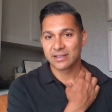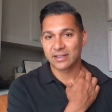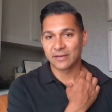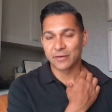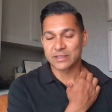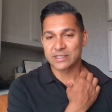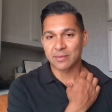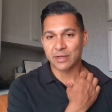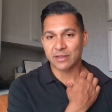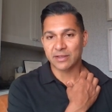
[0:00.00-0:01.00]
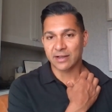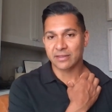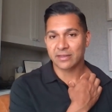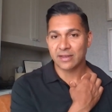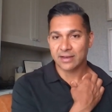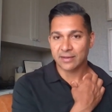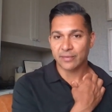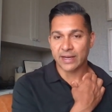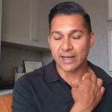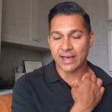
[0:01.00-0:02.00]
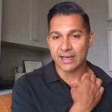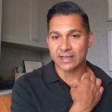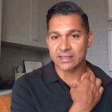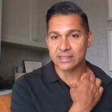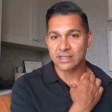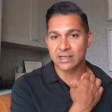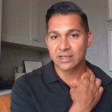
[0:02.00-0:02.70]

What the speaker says: if it's somebody that I think that has